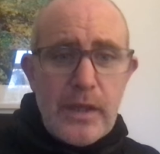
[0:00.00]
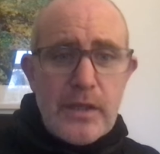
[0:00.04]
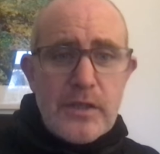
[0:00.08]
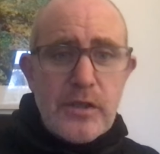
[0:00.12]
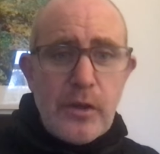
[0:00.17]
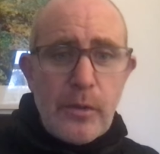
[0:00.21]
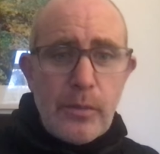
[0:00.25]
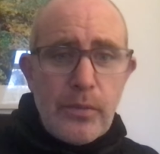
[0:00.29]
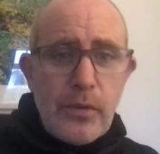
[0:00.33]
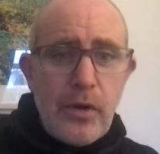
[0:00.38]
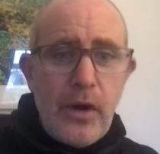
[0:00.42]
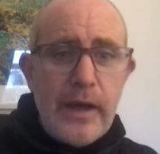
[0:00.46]

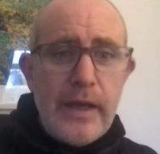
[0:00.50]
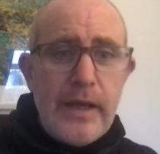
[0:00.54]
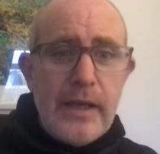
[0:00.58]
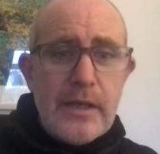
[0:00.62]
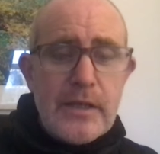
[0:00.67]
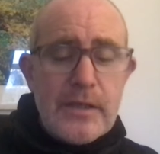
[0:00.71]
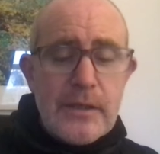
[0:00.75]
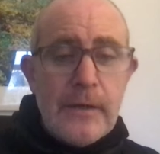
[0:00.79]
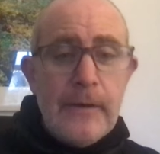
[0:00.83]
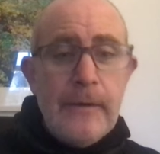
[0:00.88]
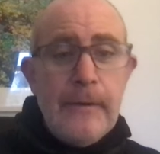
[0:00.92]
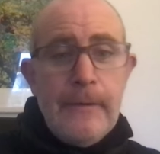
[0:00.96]

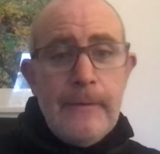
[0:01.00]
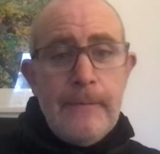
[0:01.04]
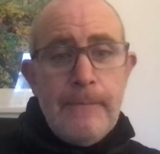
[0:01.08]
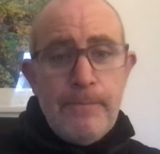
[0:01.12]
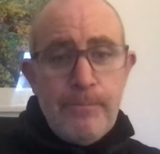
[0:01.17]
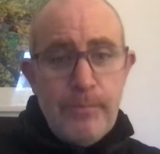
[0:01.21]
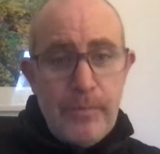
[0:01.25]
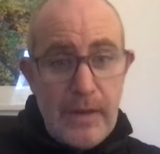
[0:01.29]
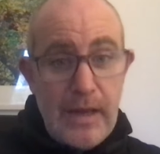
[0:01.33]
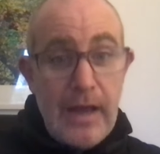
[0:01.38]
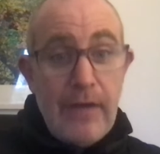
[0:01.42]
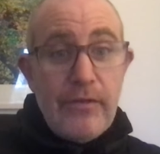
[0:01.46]
surprise,
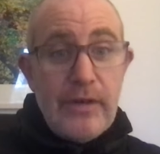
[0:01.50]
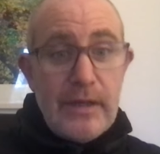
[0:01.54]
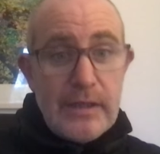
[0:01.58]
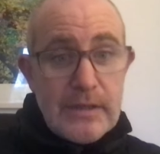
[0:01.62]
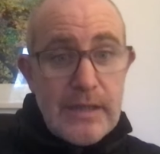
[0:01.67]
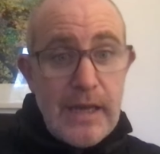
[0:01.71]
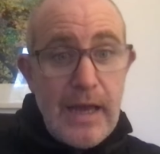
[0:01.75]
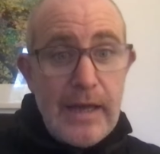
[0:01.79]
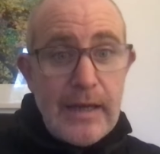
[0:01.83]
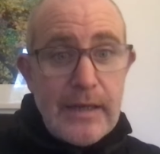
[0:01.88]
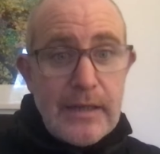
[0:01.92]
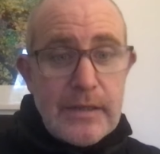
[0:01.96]
have it
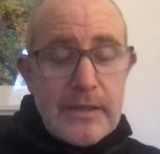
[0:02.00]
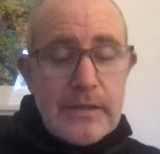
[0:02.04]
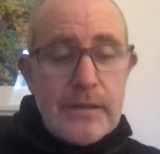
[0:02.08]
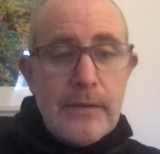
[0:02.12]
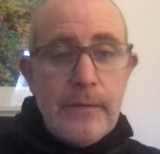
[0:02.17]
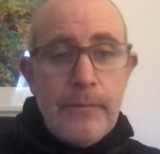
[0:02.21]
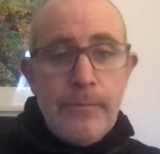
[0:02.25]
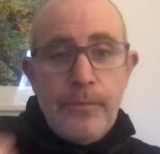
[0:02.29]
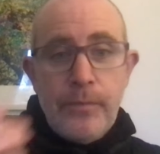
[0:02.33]
attacked.